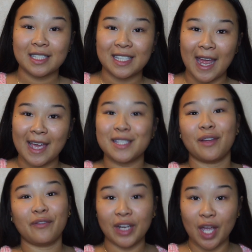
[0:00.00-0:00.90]
Today's
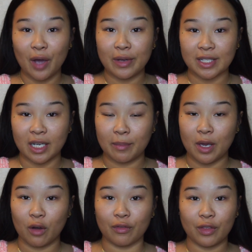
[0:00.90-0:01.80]
video is going to
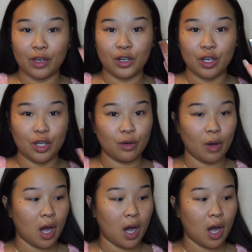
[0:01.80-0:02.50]
be over the new